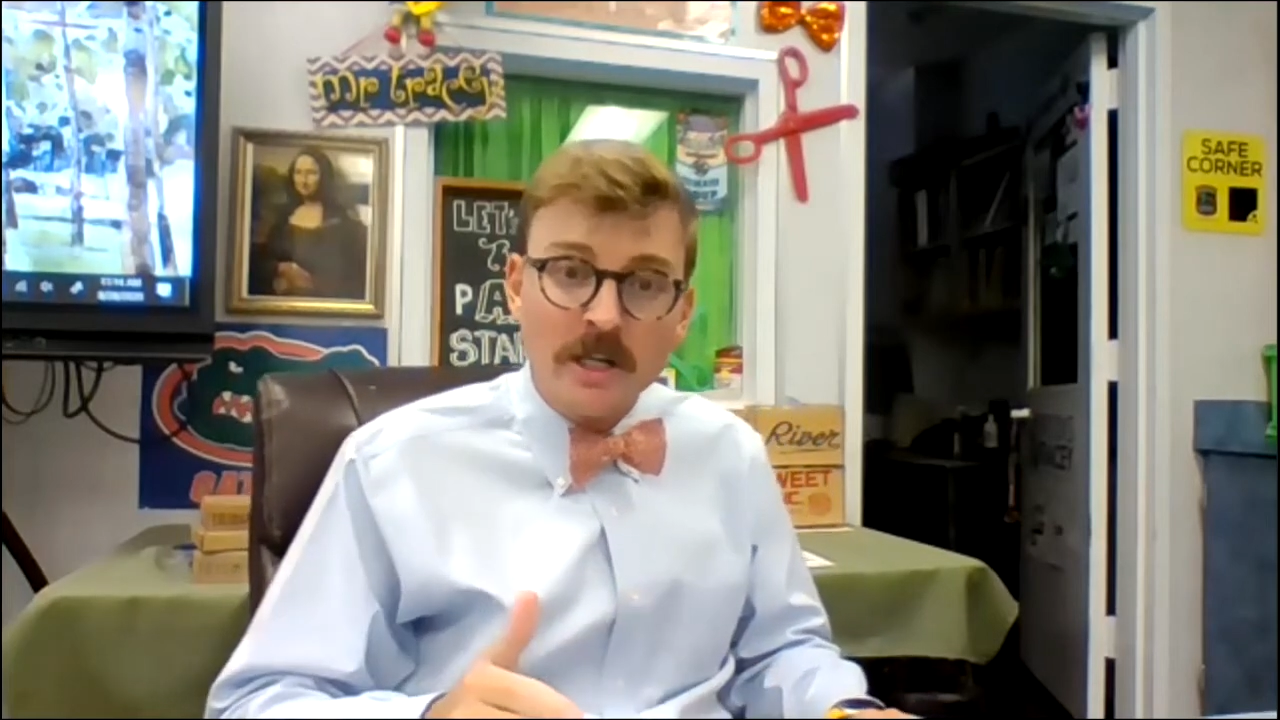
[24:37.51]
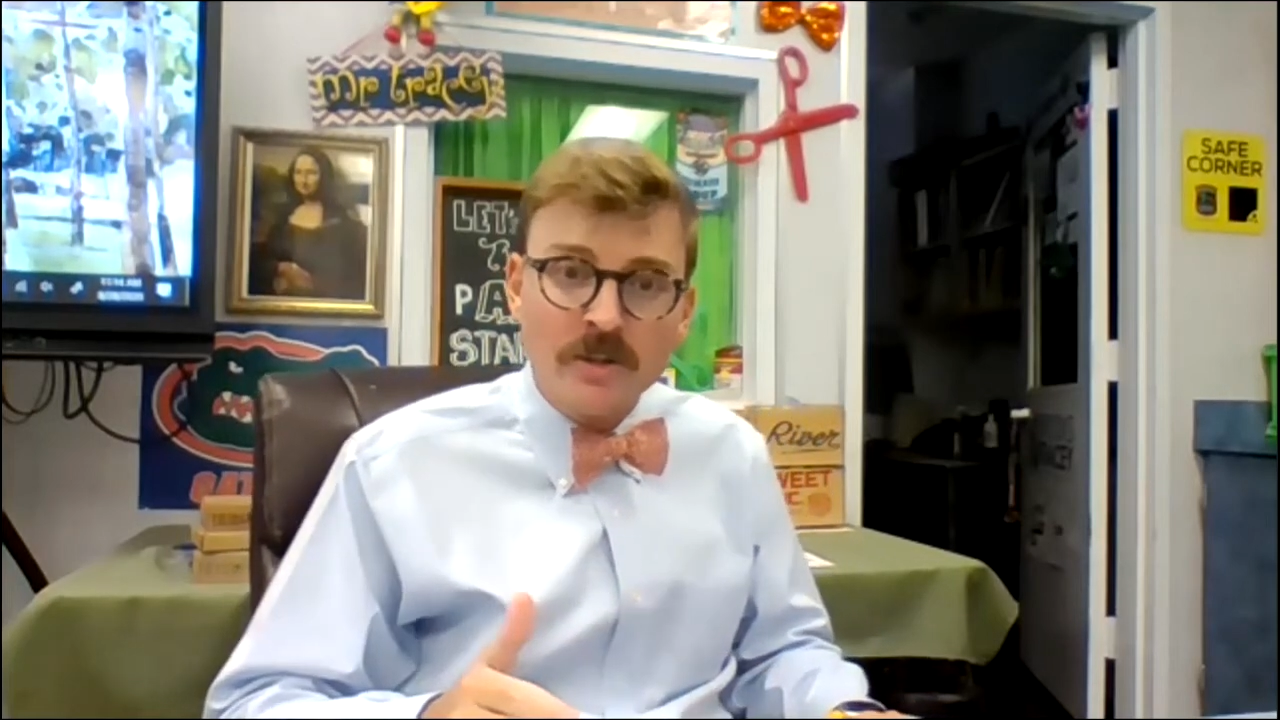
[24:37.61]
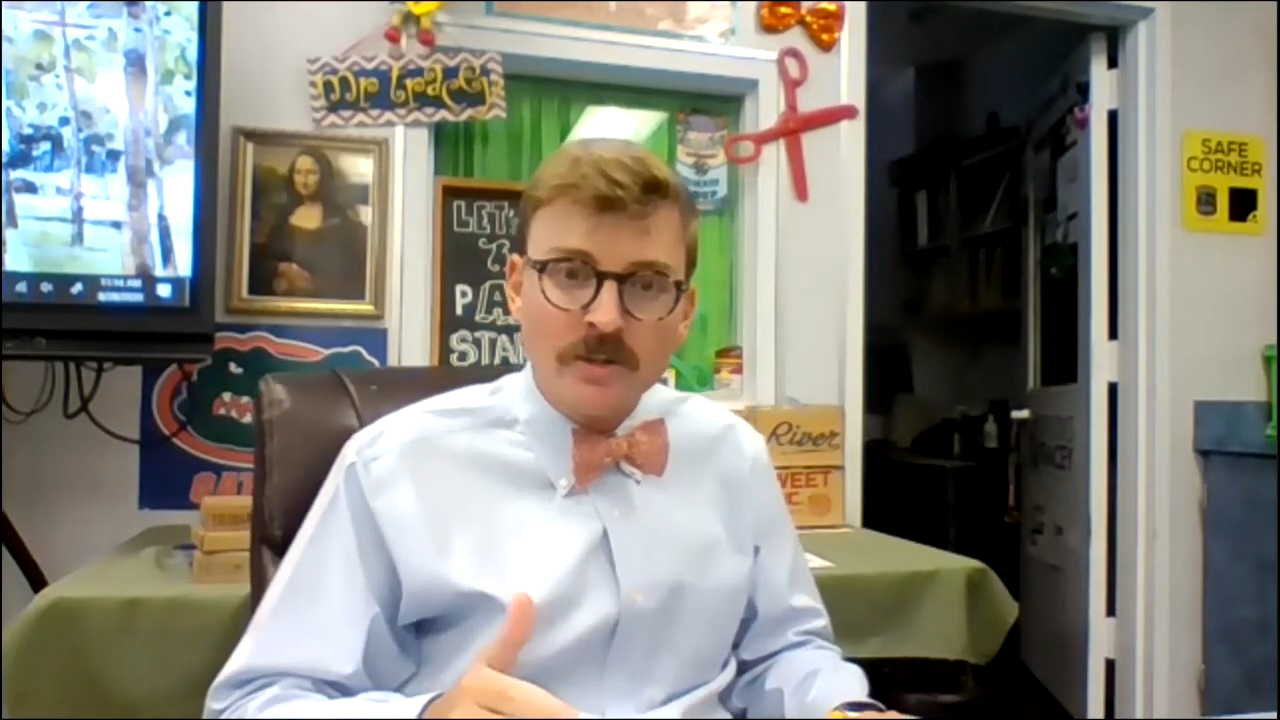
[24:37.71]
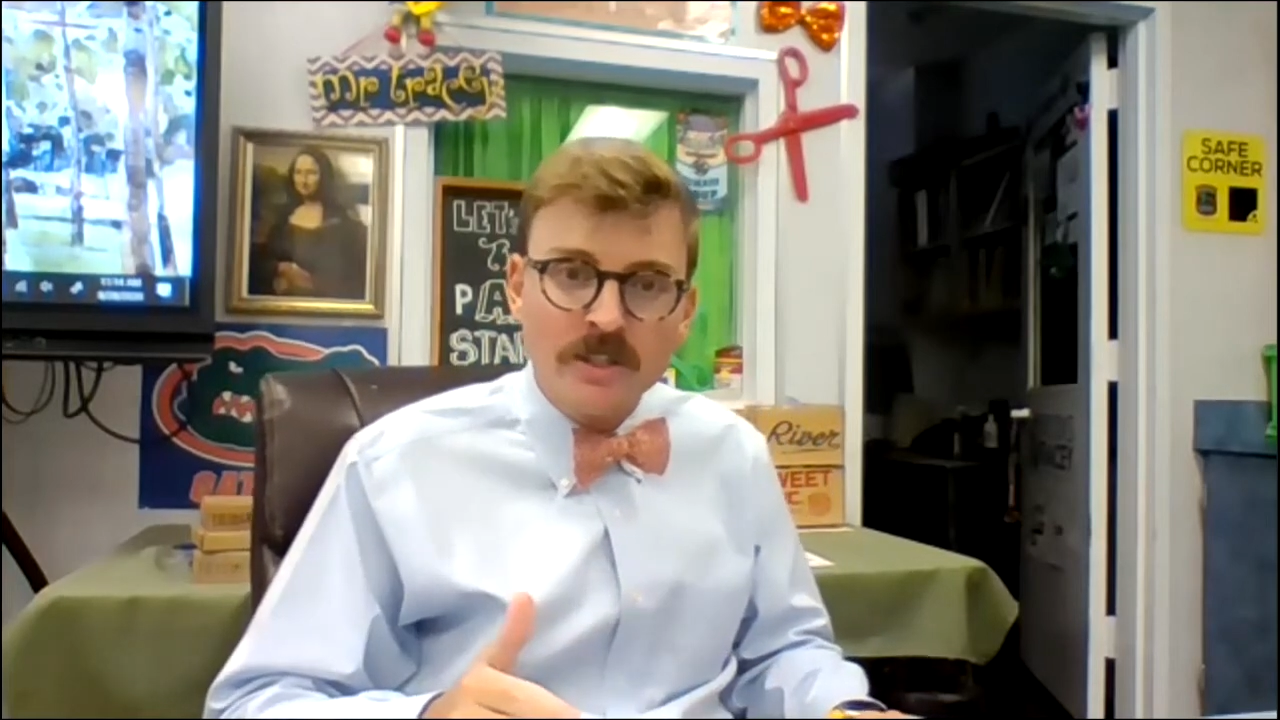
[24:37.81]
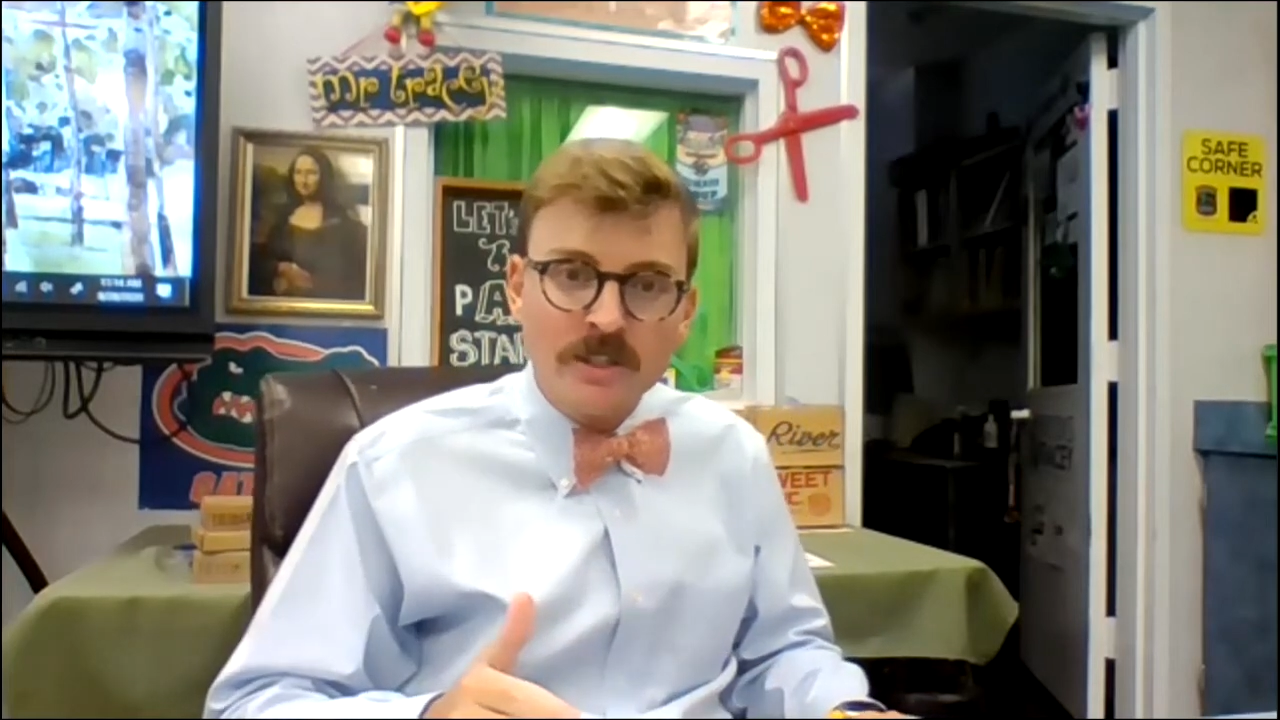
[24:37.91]

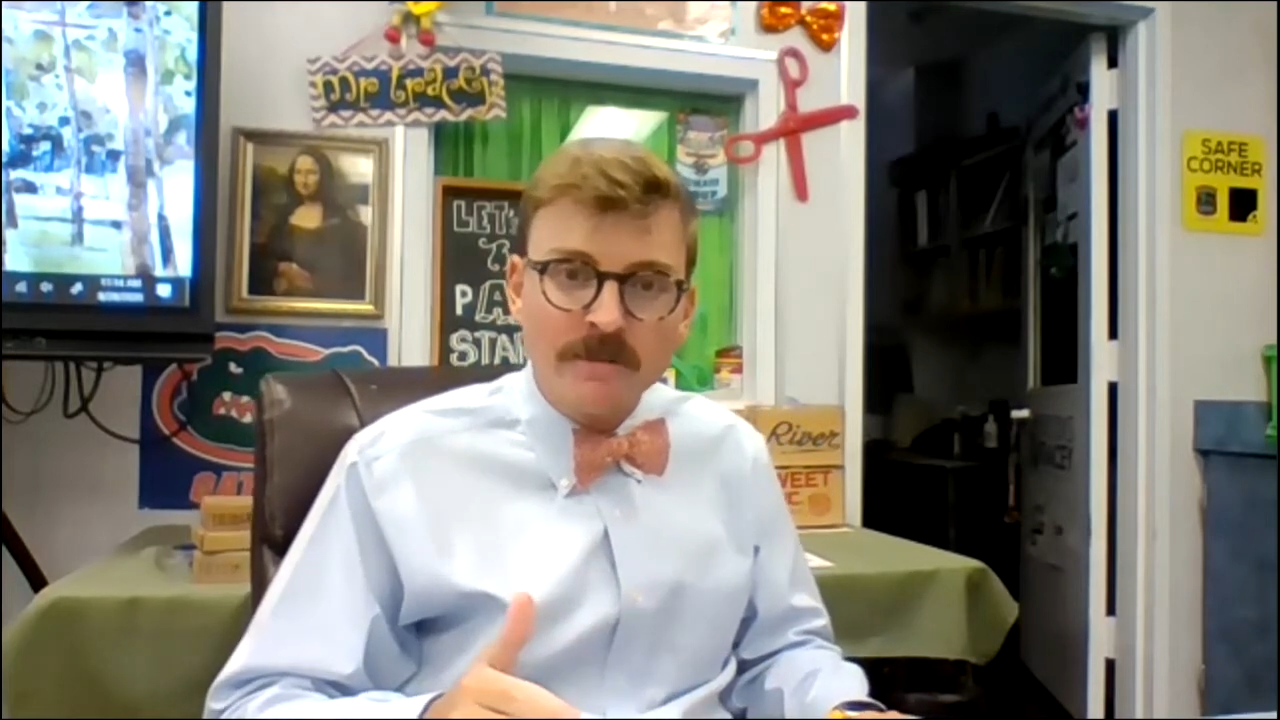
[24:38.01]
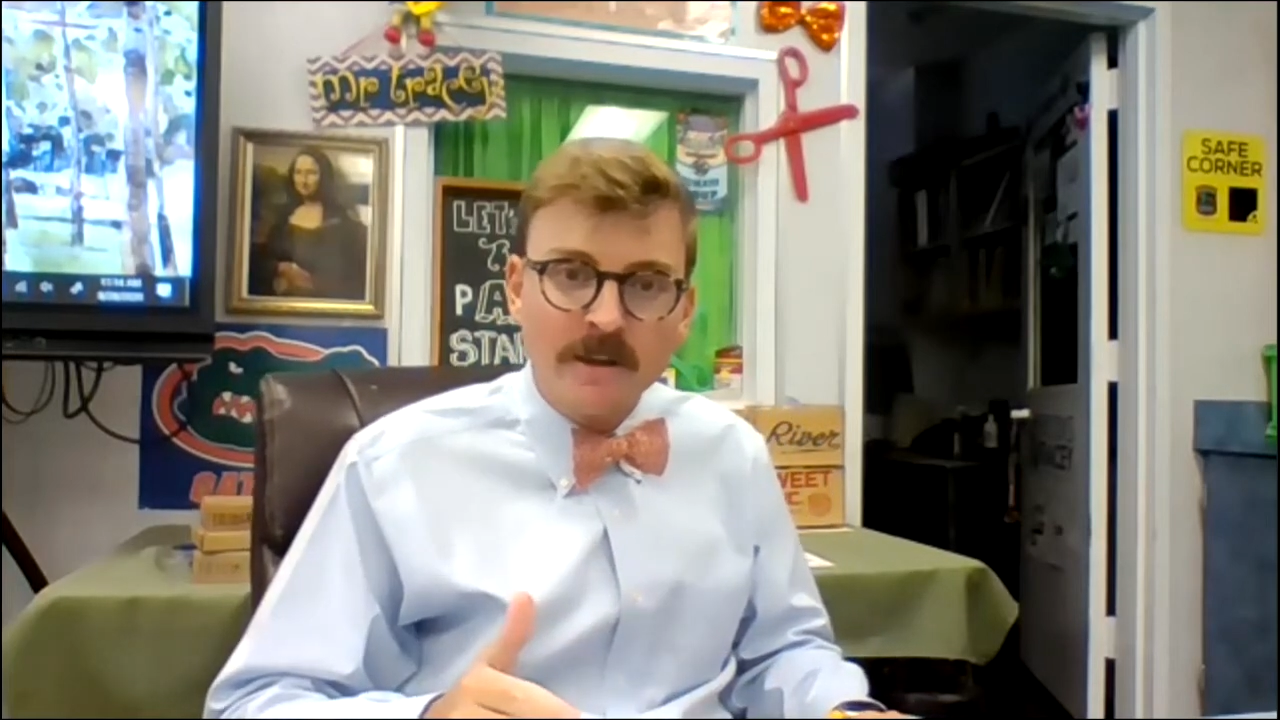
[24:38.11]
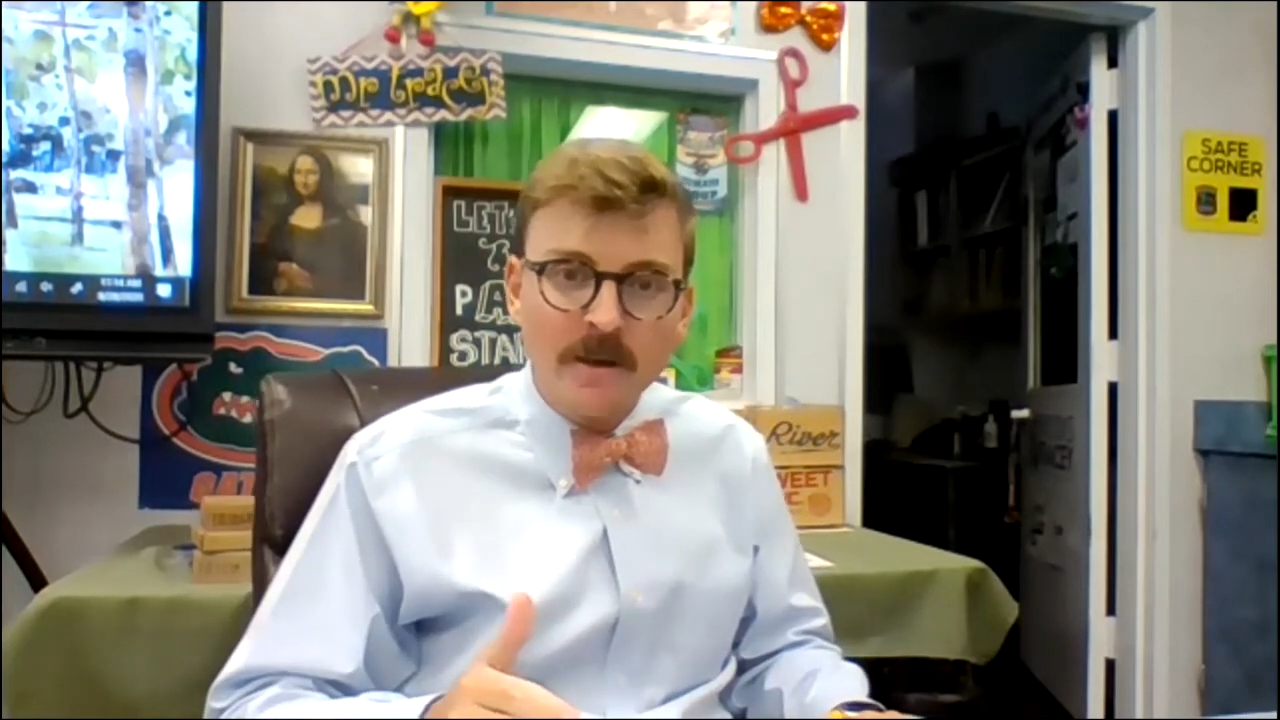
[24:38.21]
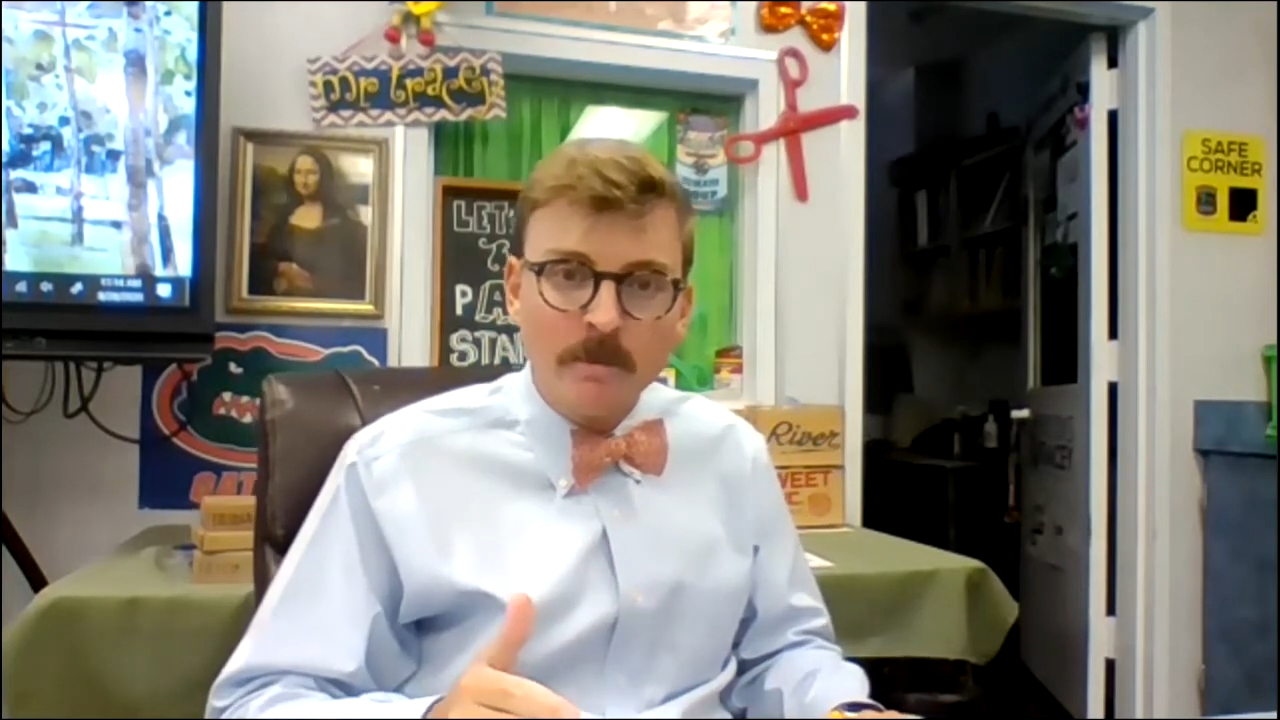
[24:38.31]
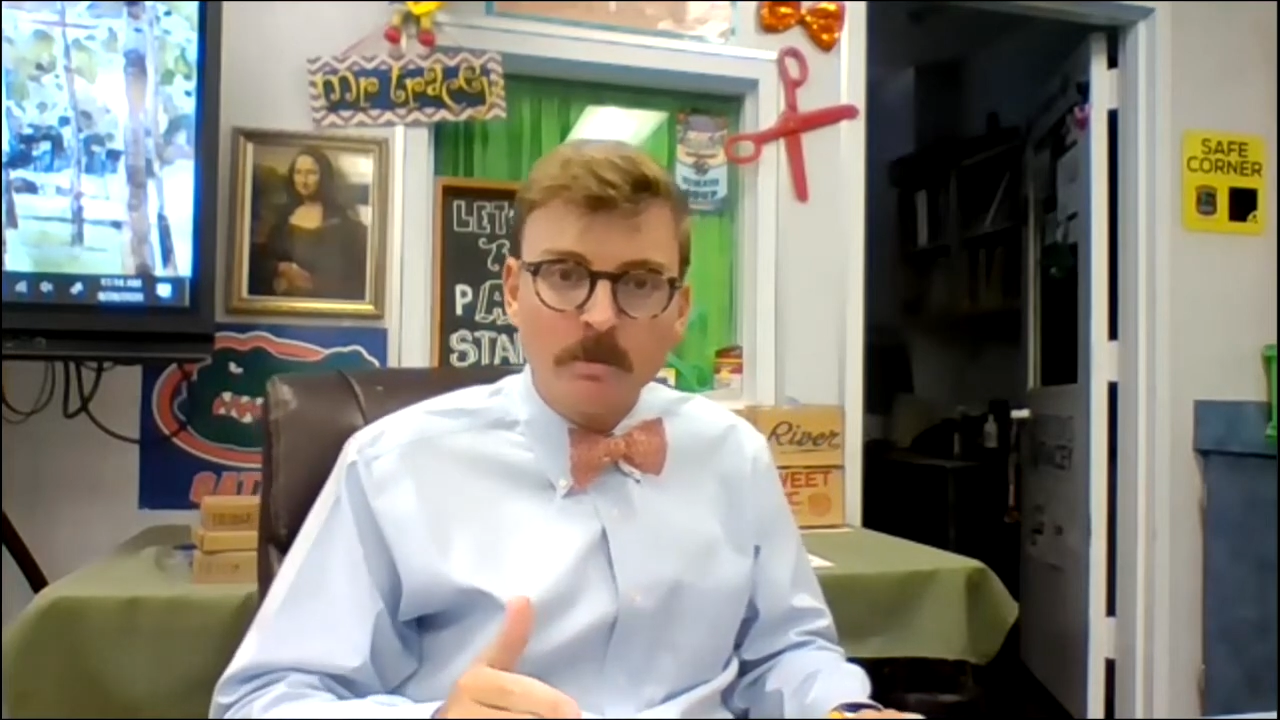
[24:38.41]
interests
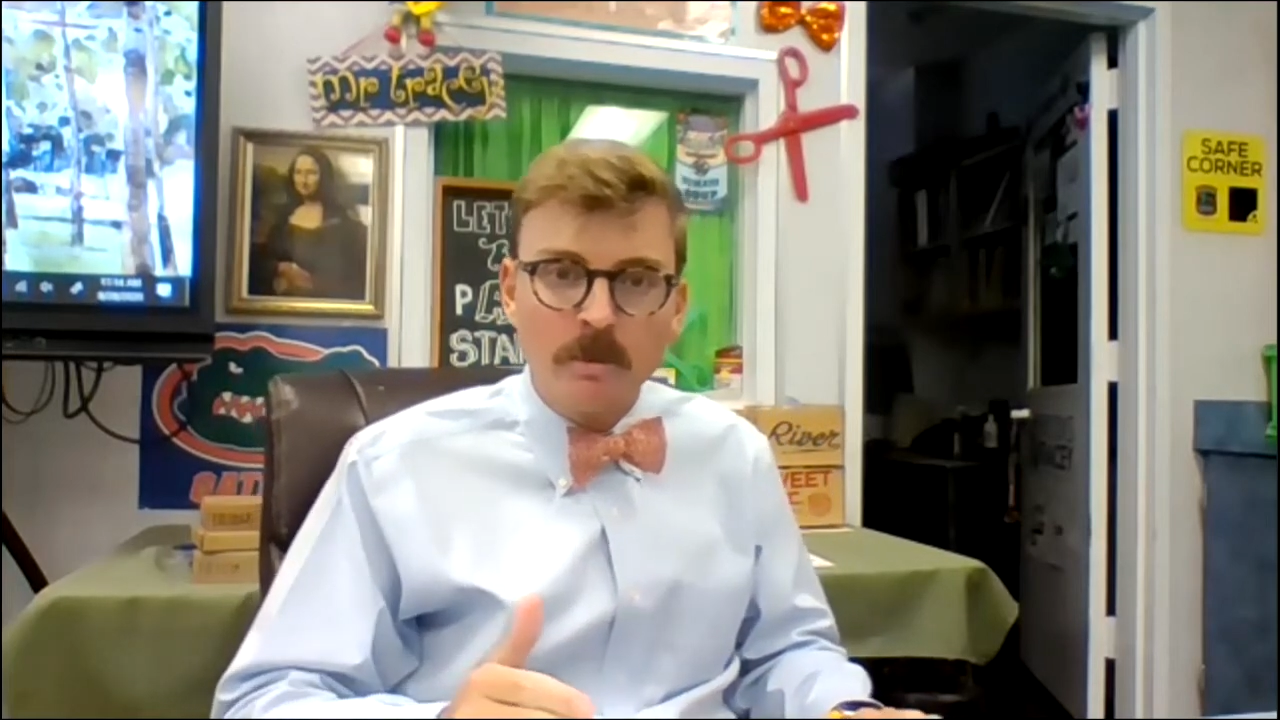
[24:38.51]
developed,